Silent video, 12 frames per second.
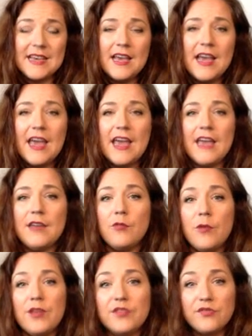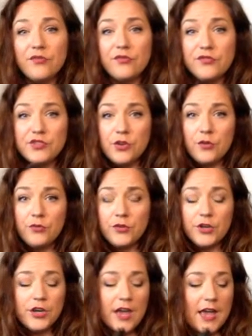And with sulfur
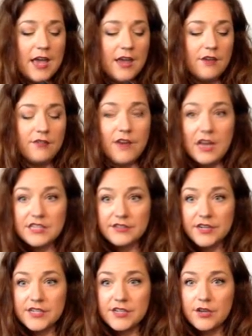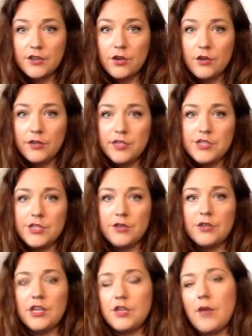and phosphorus are the only two that you
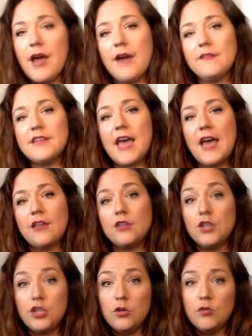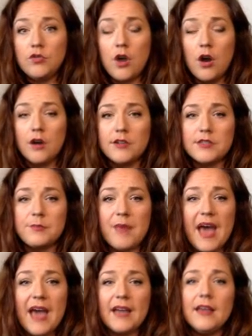have to add the URs
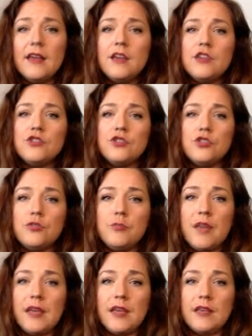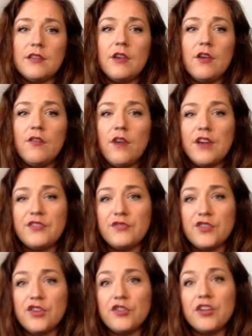back to make it
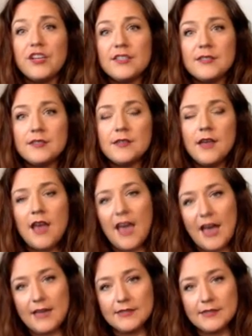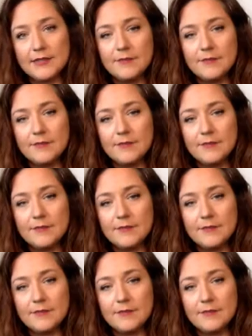phosphorus acid.